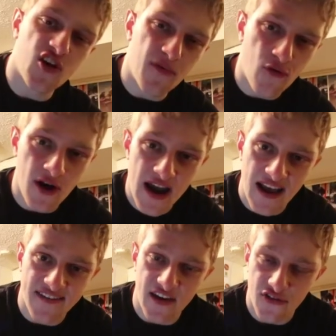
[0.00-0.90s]
So before you
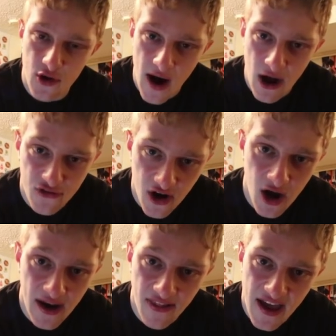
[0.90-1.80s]
guys see this new
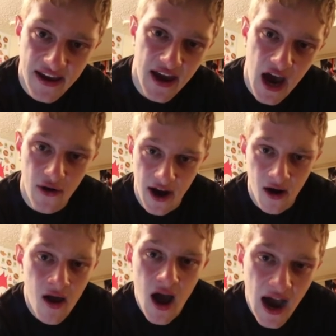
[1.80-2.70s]
outro and I let you go
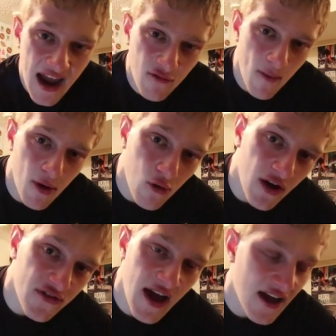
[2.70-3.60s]
here, I have one more
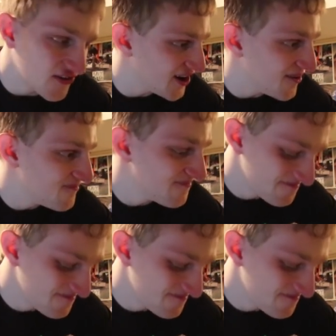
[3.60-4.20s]
question to ask you.